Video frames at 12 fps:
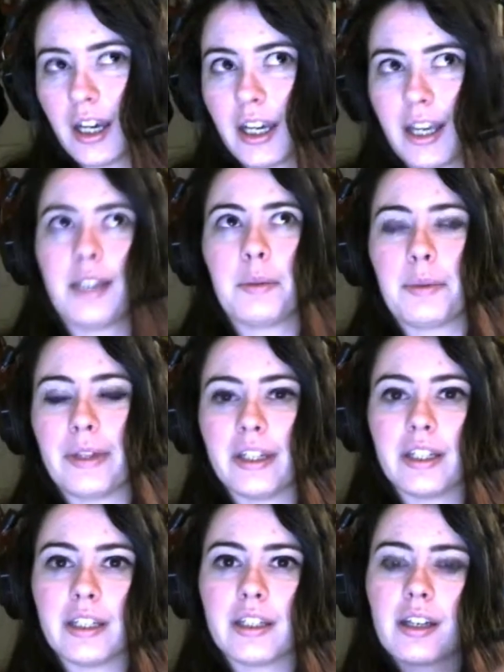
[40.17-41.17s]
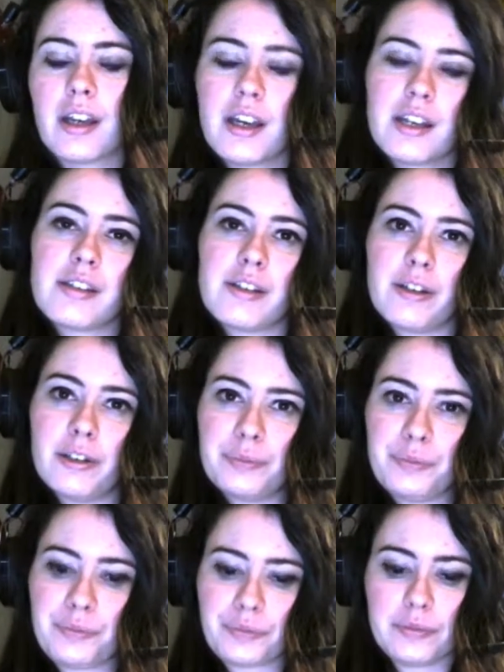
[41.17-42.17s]
I had to play it. So
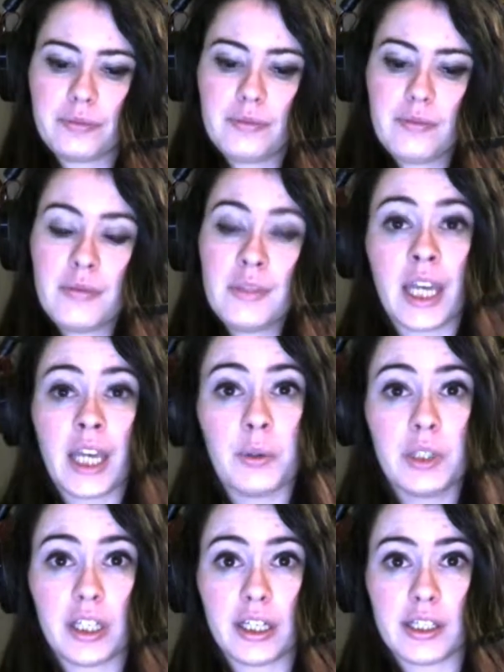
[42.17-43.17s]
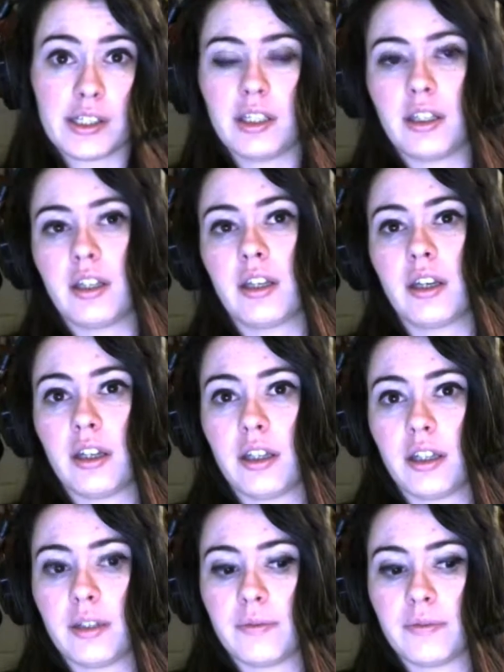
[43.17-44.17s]
I really liked it.
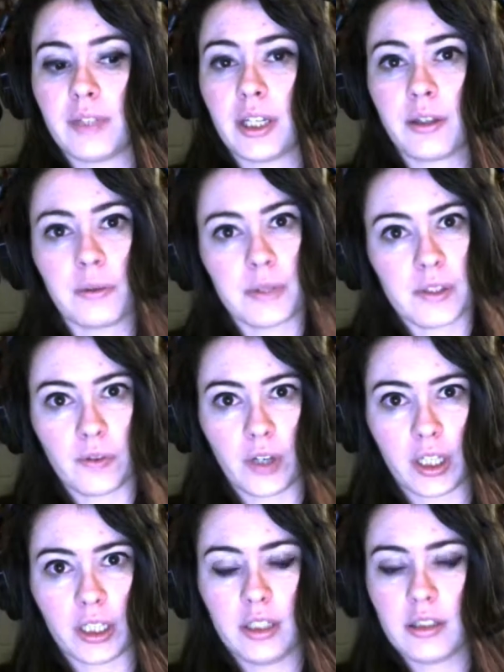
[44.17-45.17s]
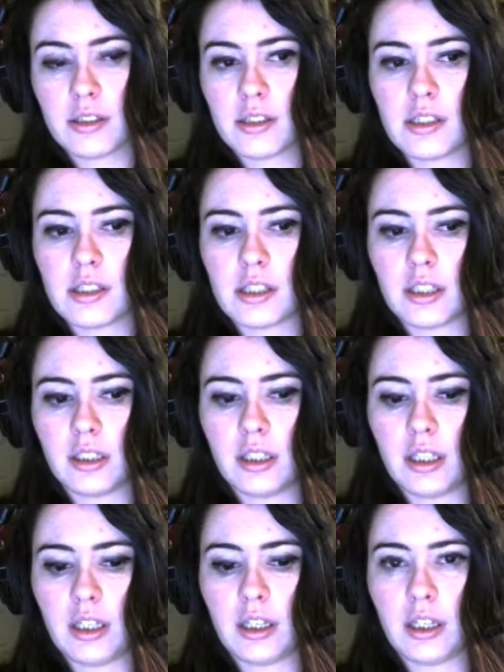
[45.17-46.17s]
I thought it was fun,
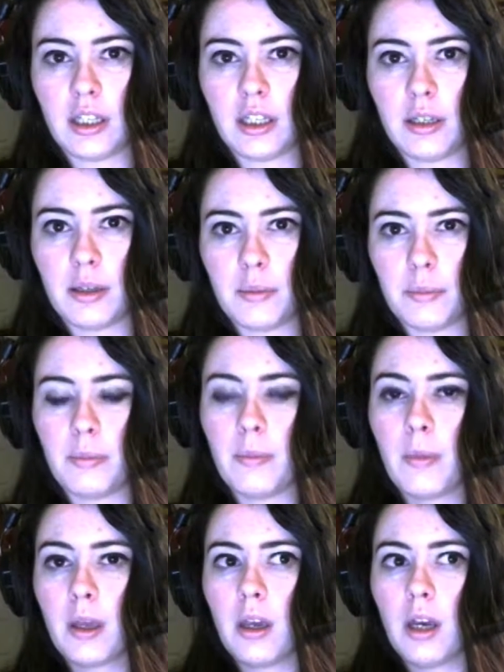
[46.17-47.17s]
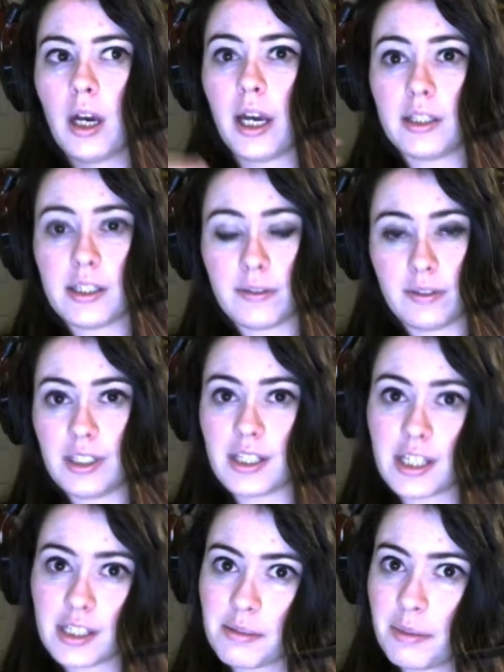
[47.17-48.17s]
and I definitely
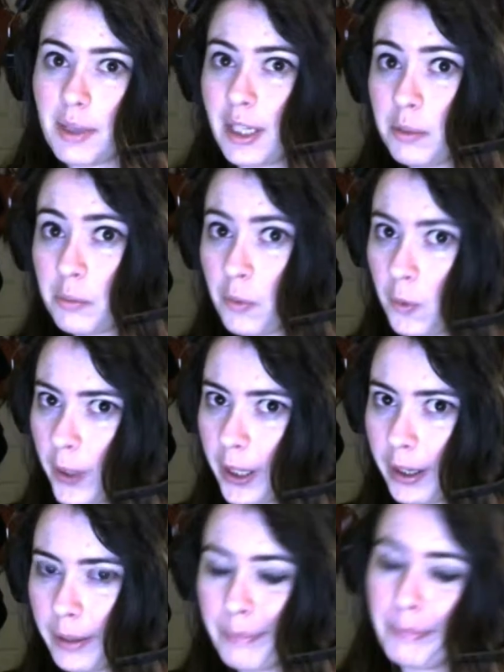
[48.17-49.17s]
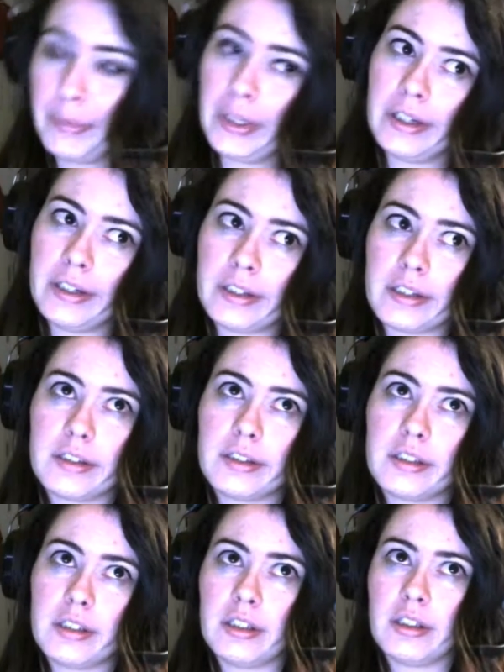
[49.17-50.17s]
intend to play it more, but
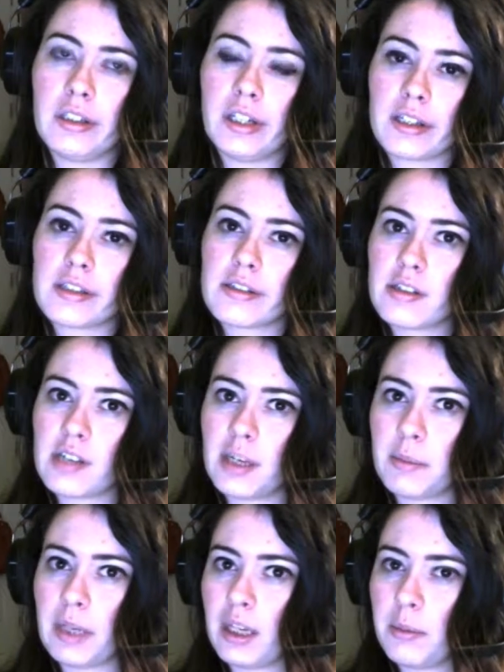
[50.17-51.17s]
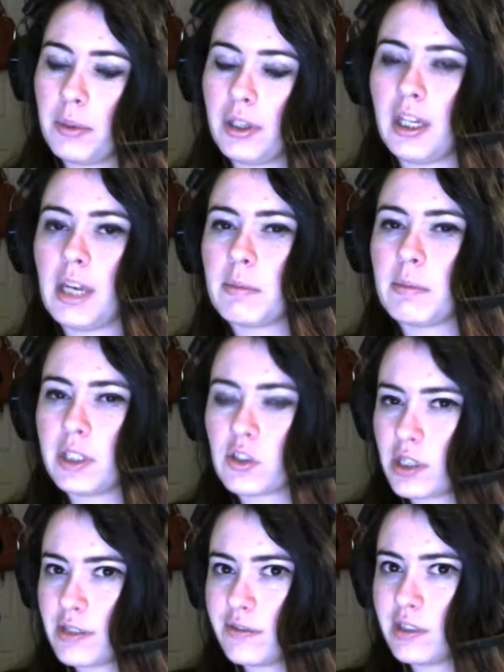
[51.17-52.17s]
the next time I get to play the game, I'm going
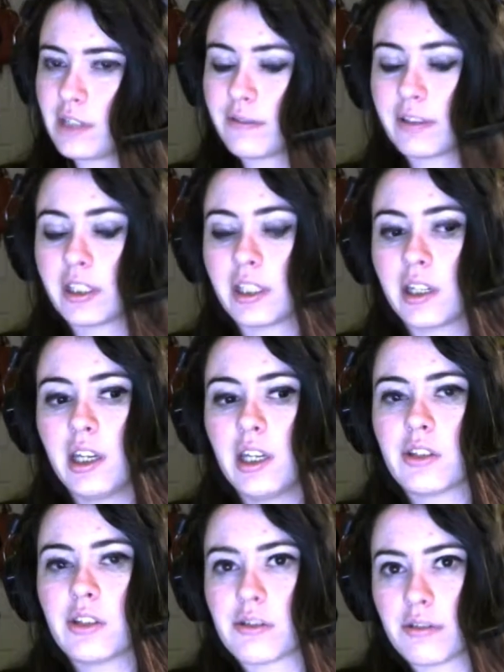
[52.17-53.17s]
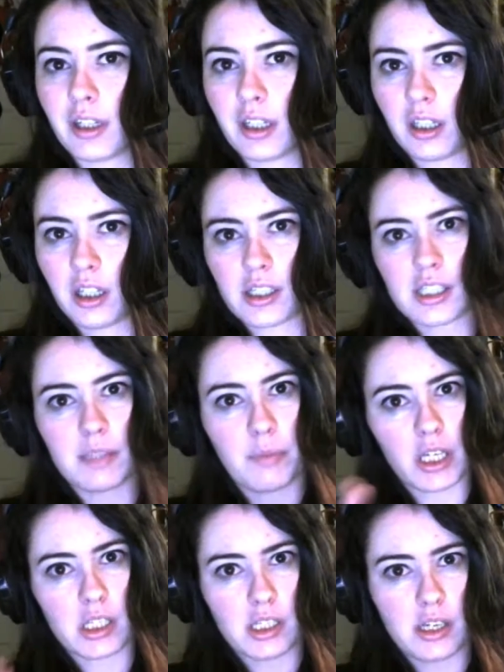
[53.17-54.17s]
to try something different, just so that I can kind of
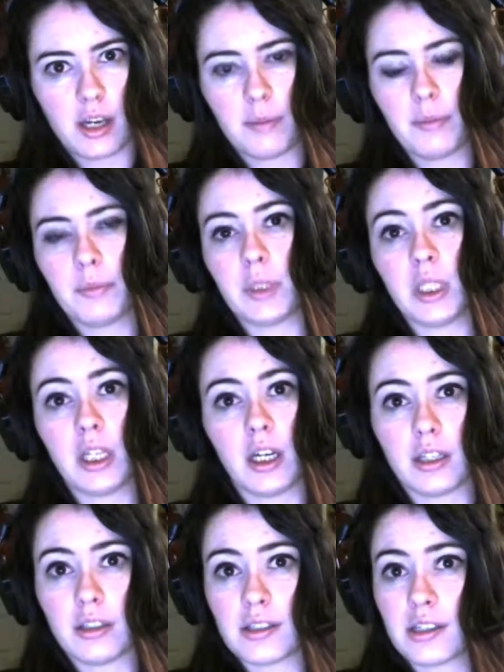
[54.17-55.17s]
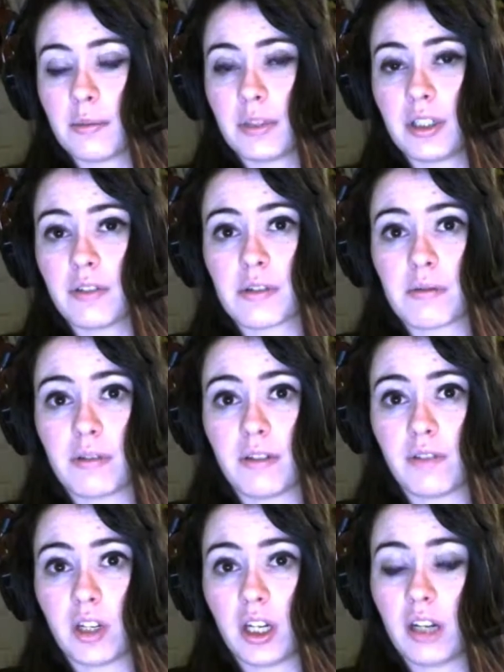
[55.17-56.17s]
spice it up. But yeah, Summoner was really
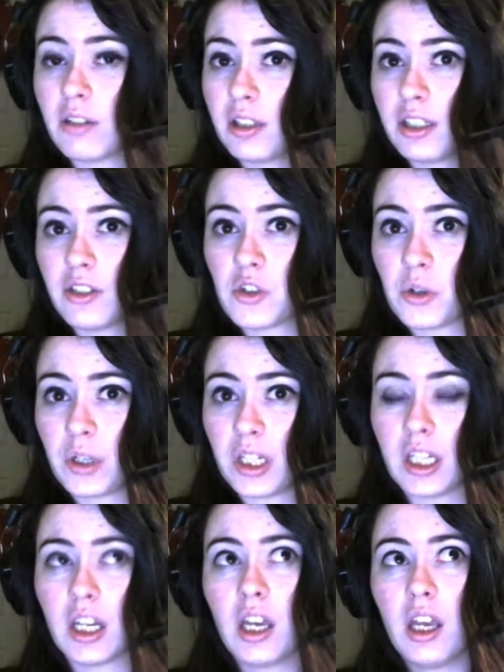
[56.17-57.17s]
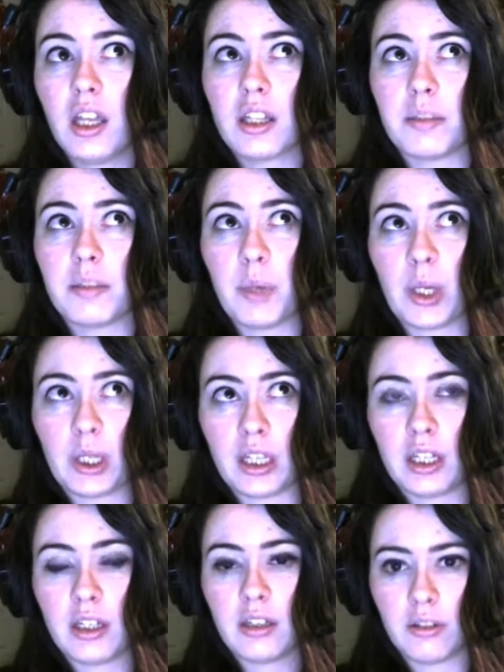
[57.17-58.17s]
fun. I really enjoyed it.
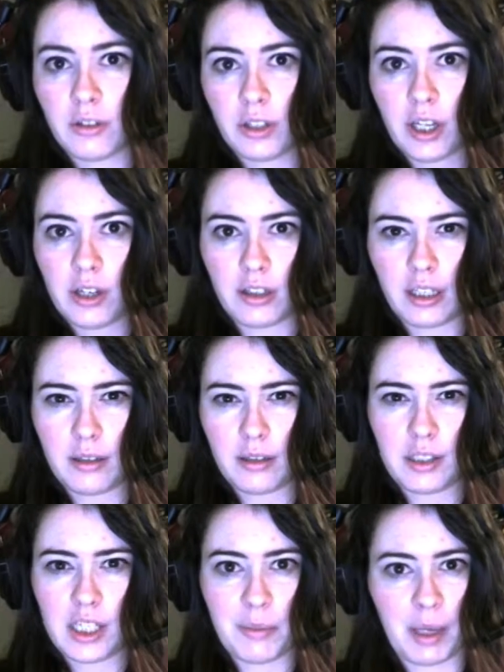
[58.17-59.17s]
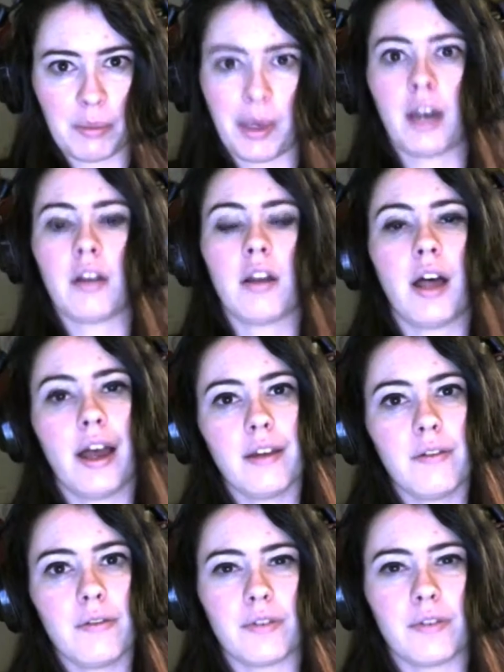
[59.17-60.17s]
Getting to learn how to like keep my pet
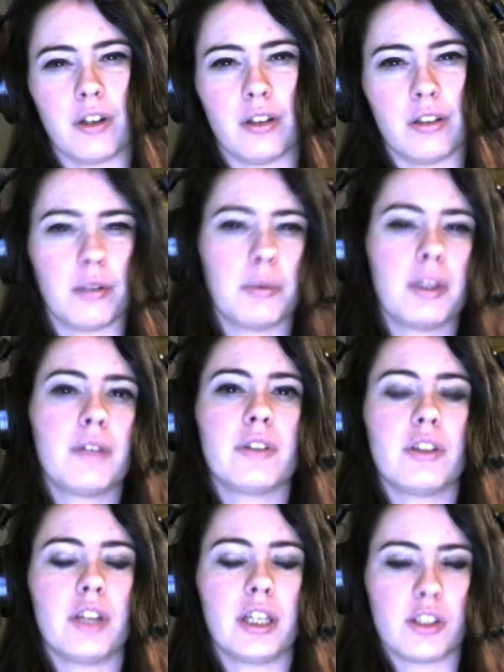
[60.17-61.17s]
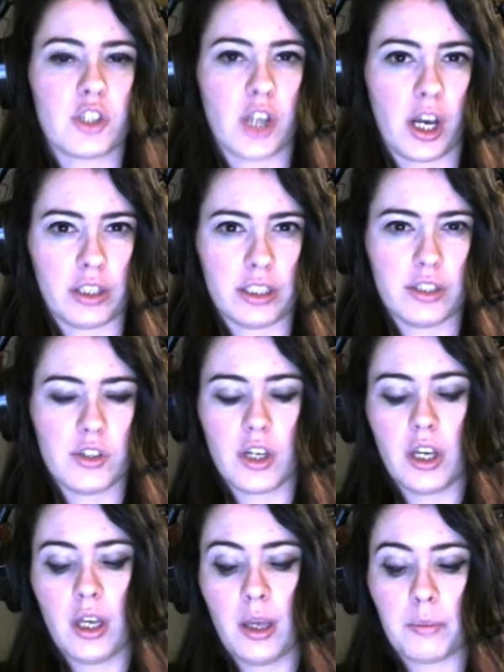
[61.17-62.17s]
alive felt a little bit of like a challenge,
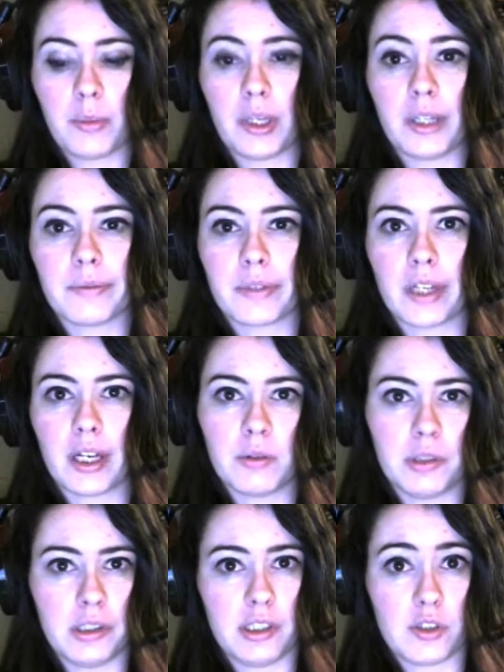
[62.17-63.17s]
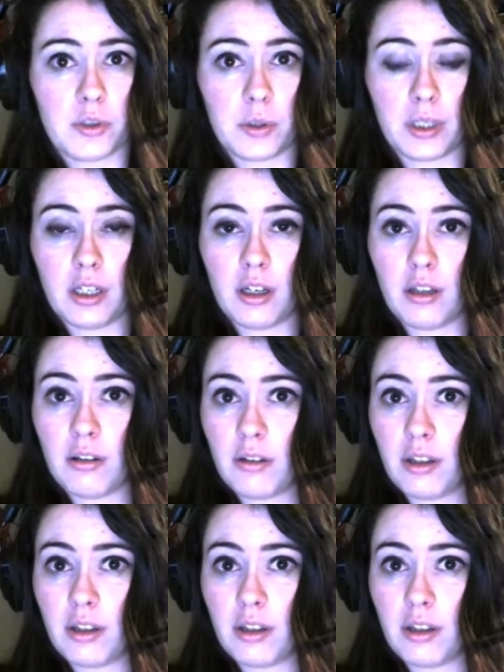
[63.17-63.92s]
but I really enjoyed it other